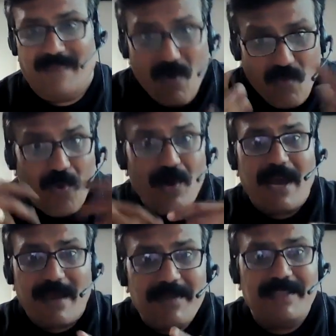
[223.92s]
How
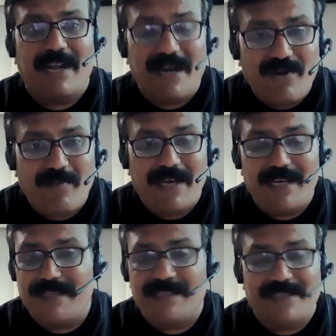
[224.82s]
old I am in that
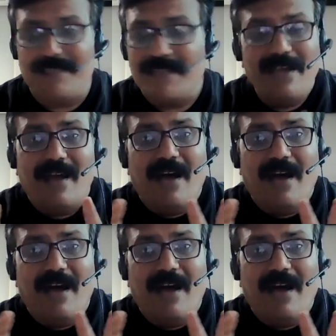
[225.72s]
domain in the sense,